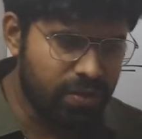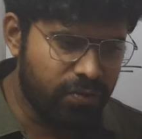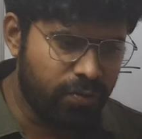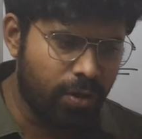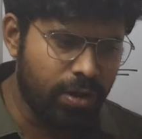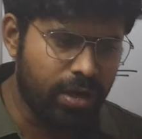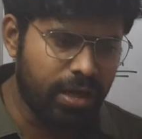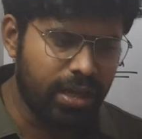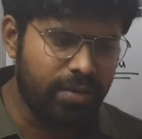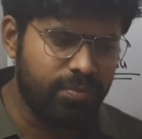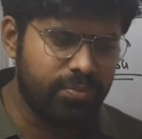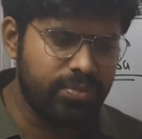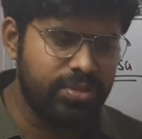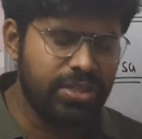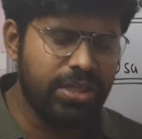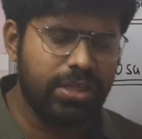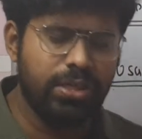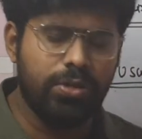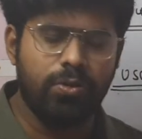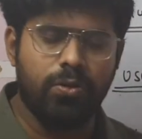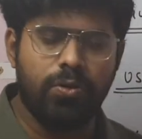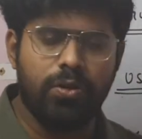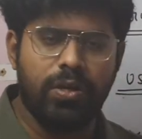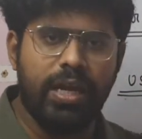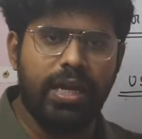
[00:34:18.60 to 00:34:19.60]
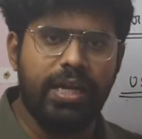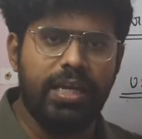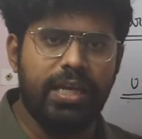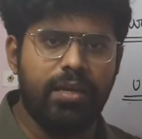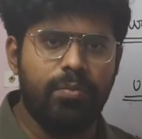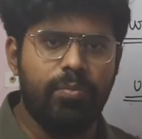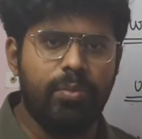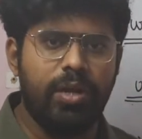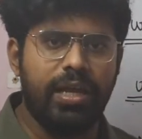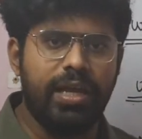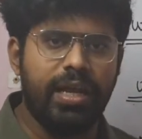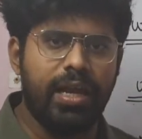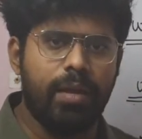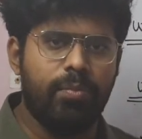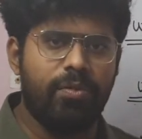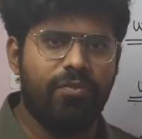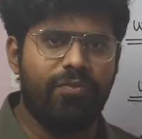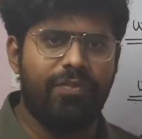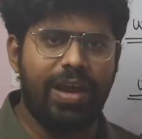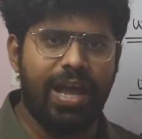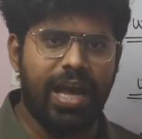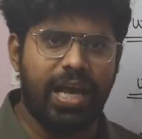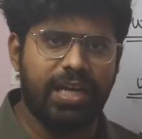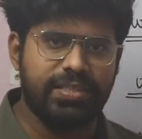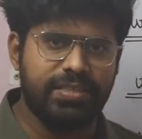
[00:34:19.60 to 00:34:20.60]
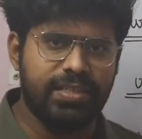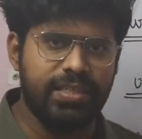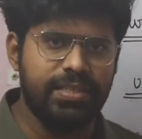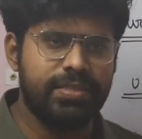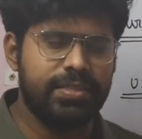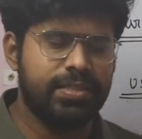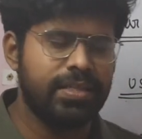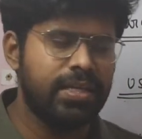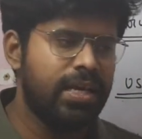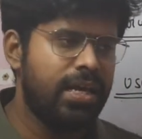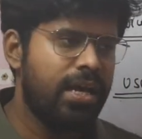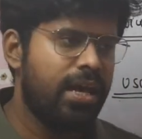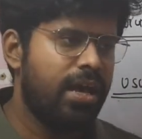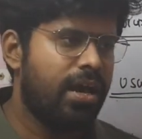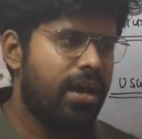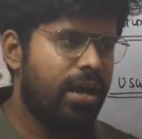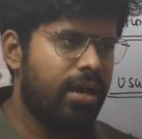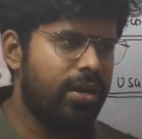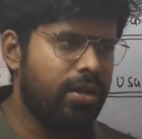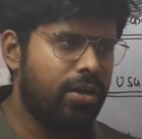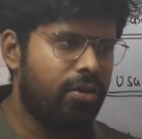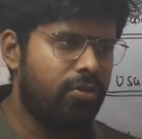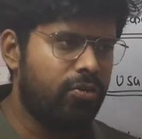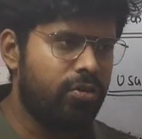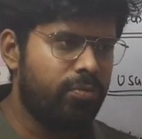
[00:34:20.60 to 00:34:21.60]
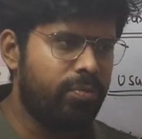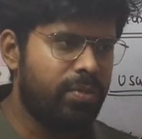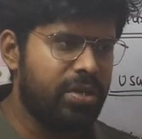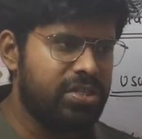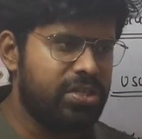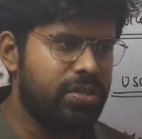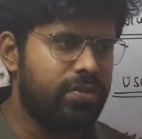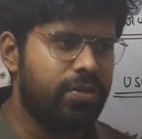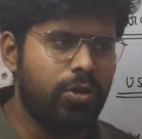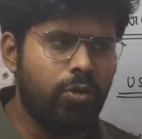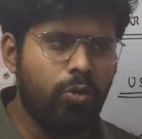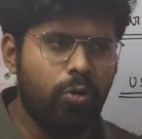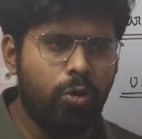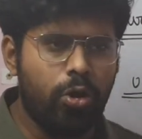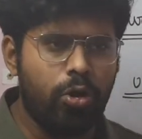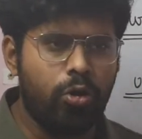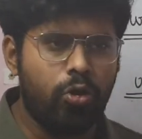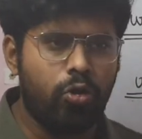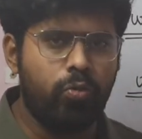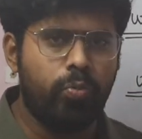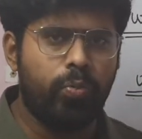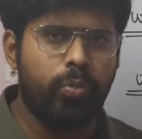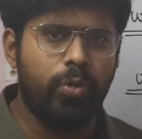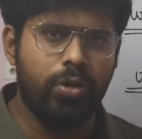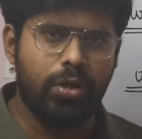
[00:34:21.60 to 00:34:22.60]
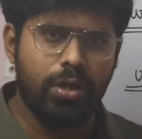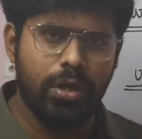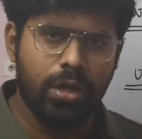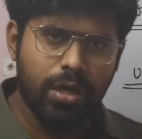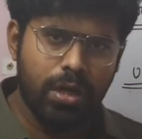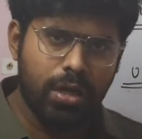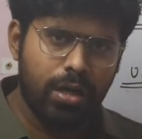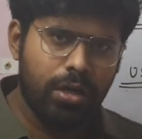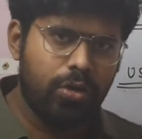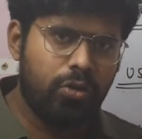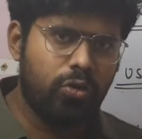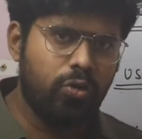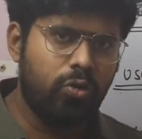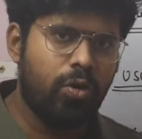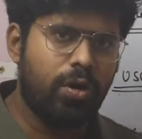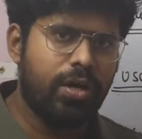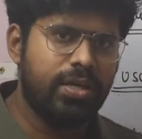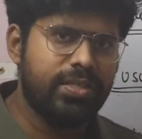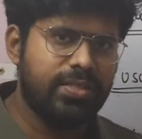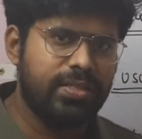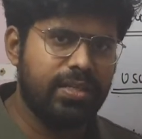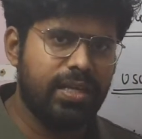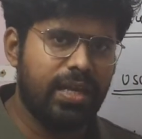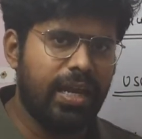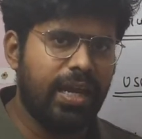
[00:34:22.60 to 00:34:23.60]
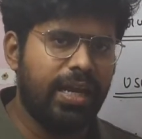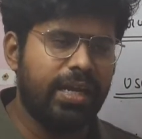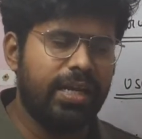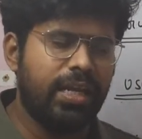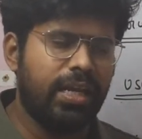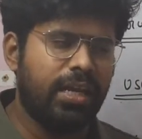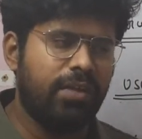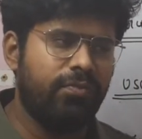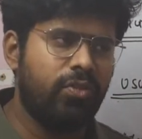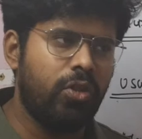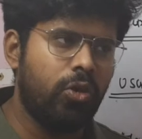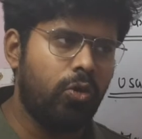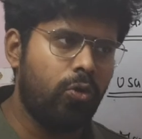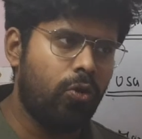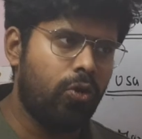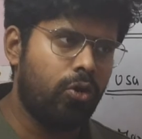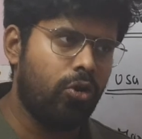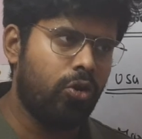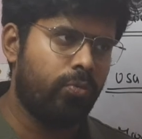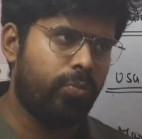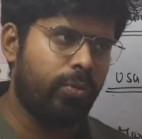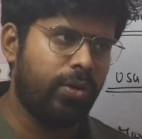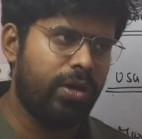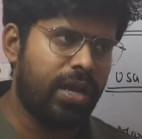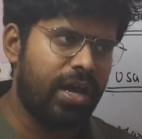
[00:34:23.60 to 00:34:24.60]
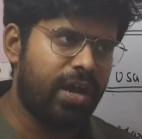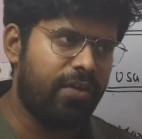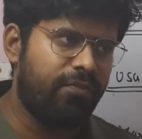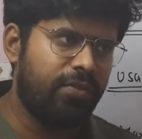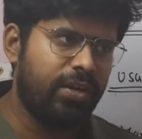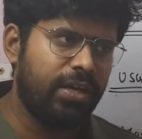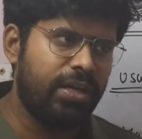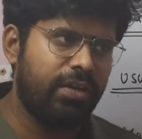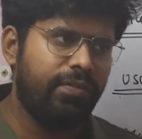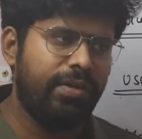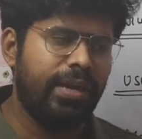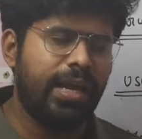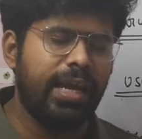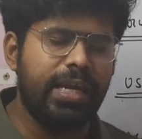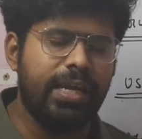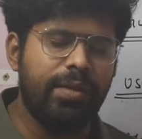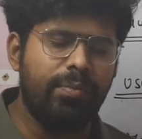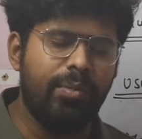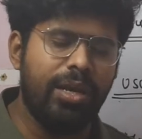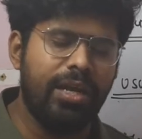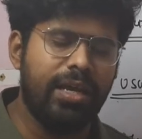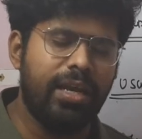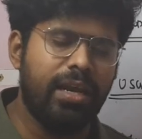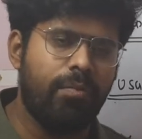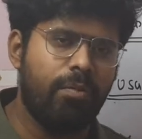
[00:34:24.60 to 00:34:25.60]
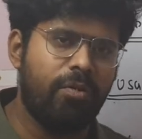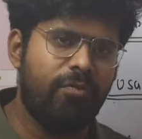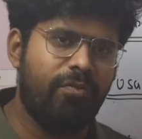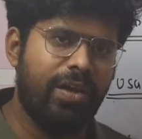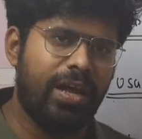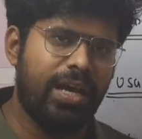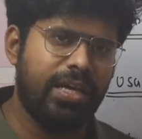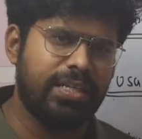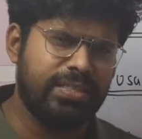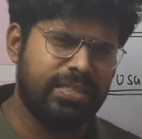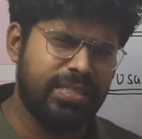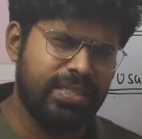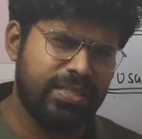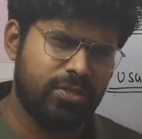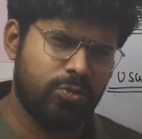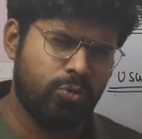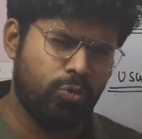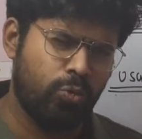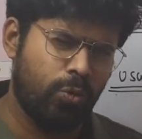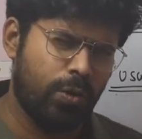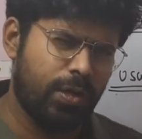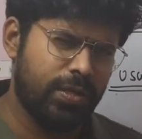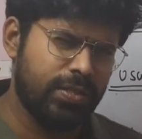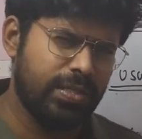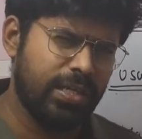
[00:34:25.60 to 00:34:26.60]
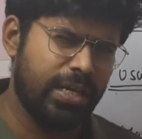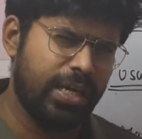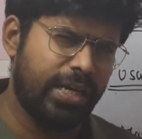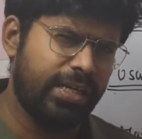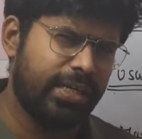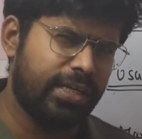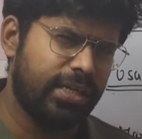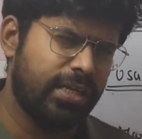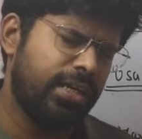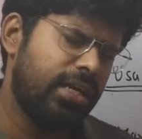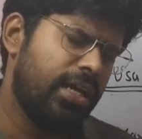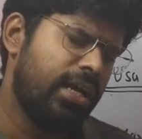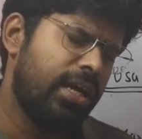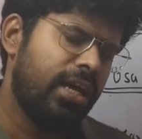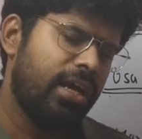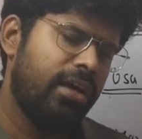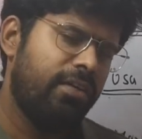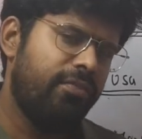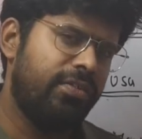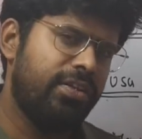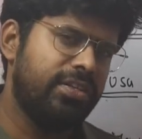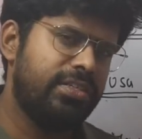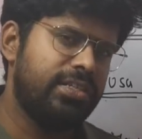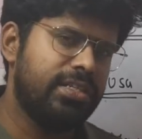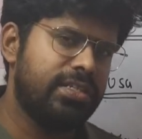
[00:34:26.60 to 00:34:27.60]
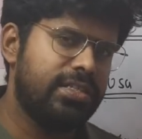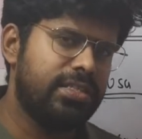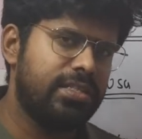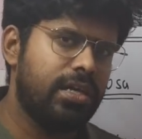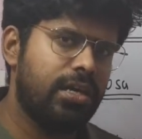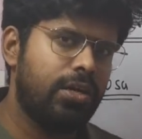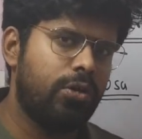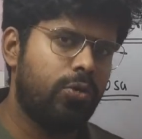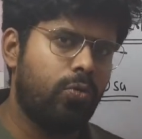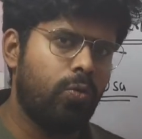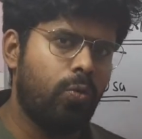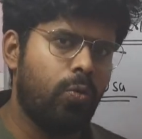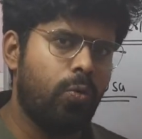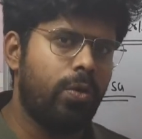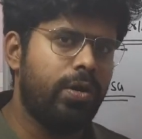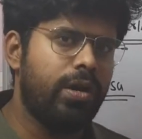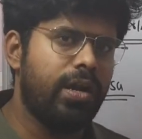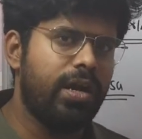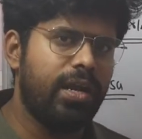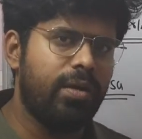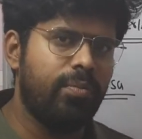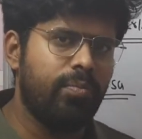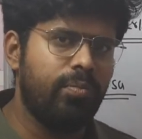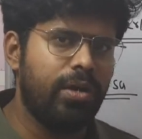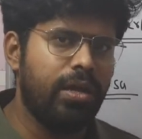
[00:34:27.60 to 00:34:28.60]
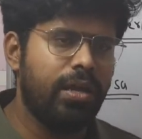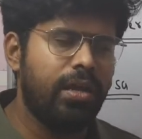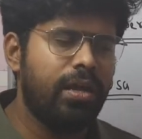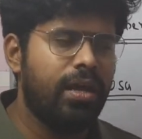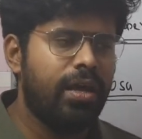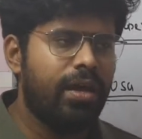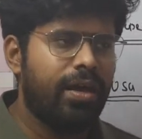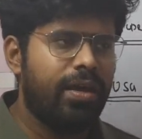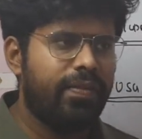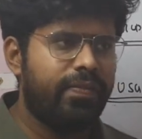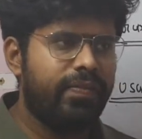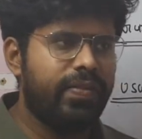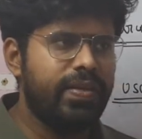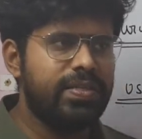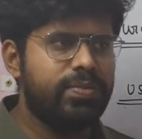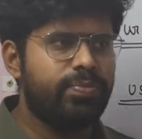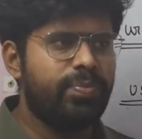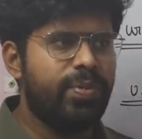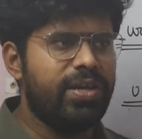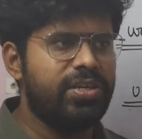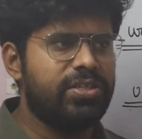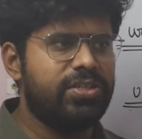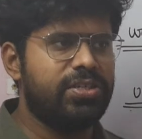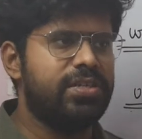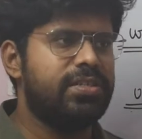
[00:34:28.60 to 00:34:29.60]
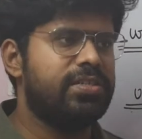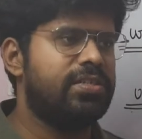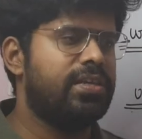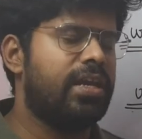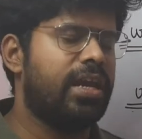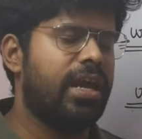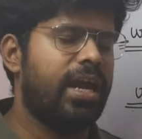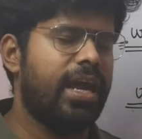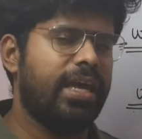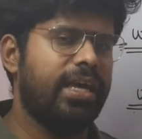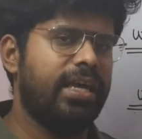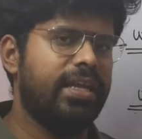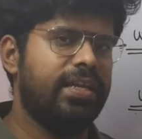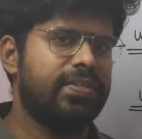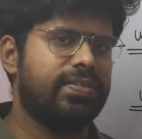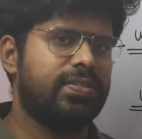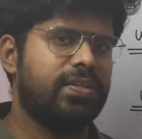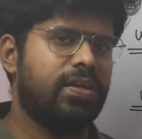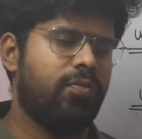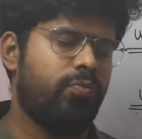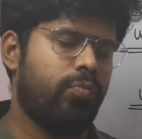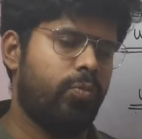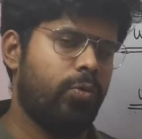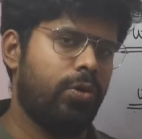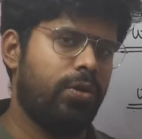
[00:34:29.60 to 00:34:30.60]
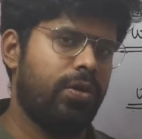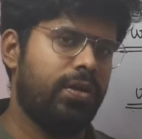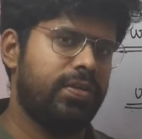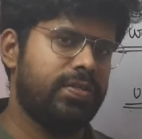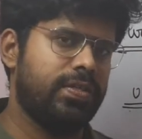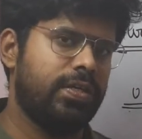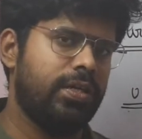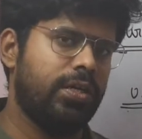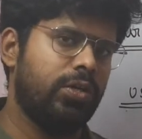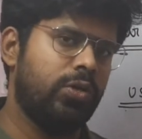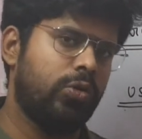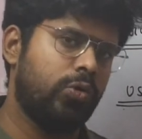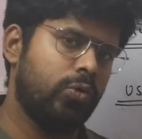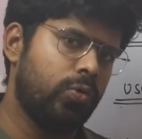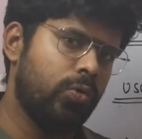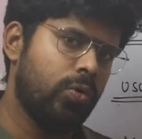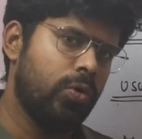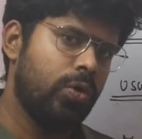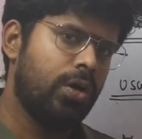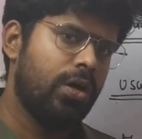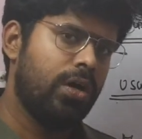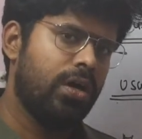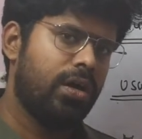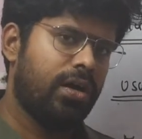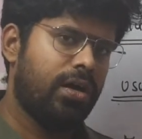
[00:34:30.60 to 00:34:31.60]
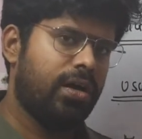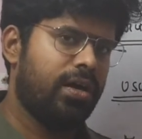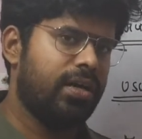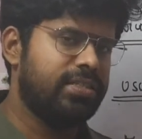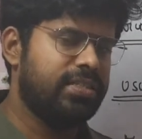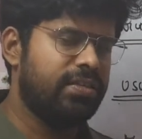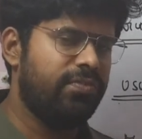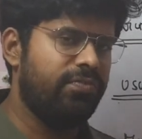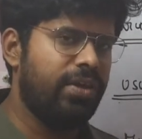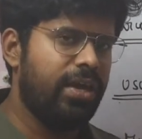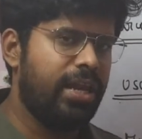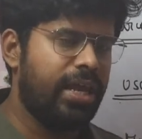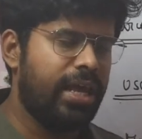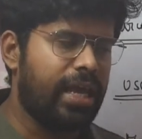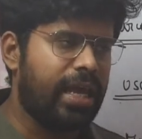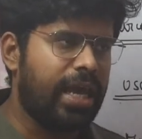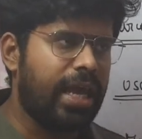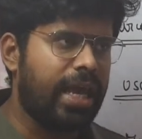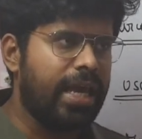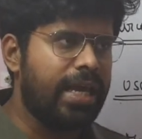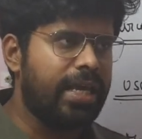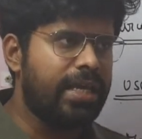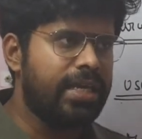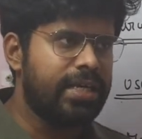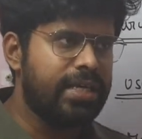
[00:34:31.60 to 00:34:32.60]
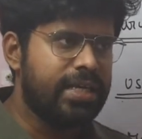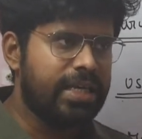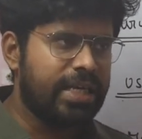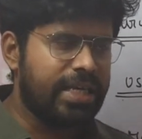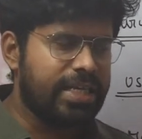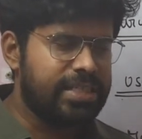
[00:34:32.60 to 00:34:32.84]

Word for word: 40 mg or 80 milligram of Lasix and you have to measure the urine output 2 hours later. If the urine output after giving 80 milligram of Lasix 2 hours later, if it is less than 200 ml, these patients are high risk of progressing into uh, severe AKI.